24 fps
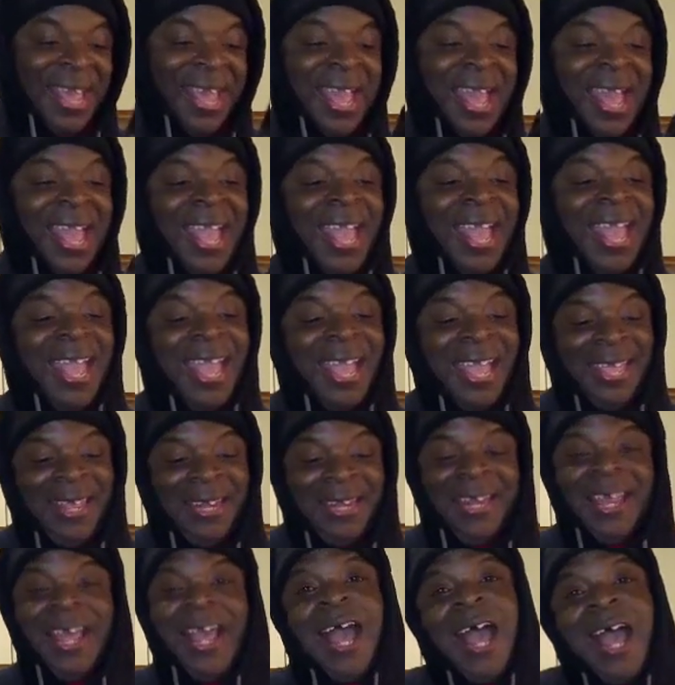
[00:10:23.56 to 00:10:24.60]

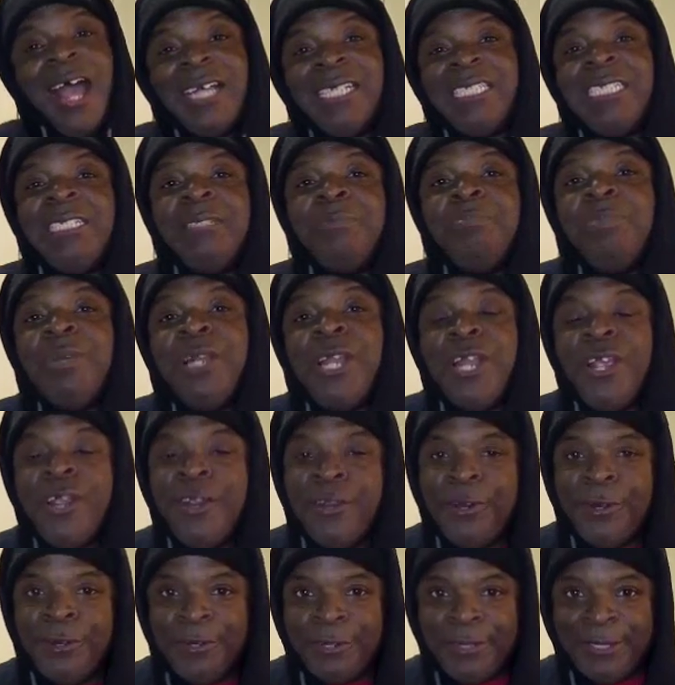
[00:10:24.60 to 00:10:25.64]
And I
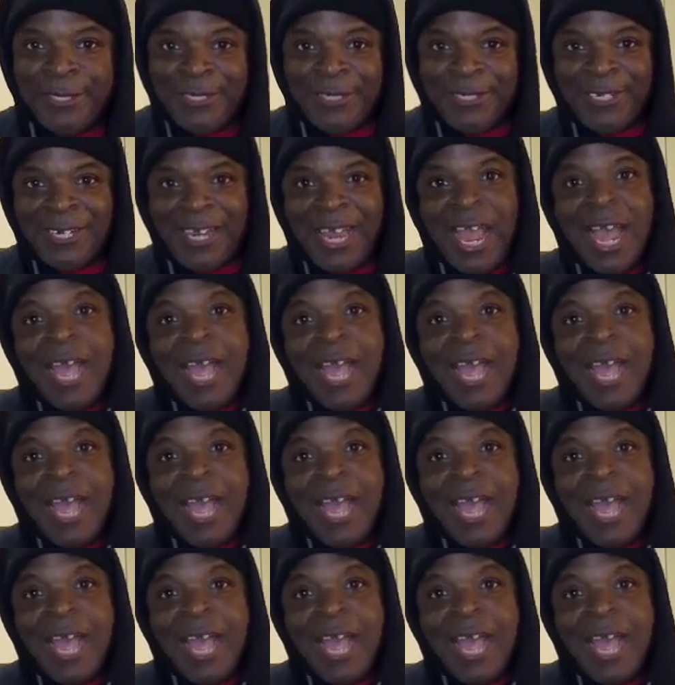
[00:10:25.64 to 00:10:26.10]
splurged.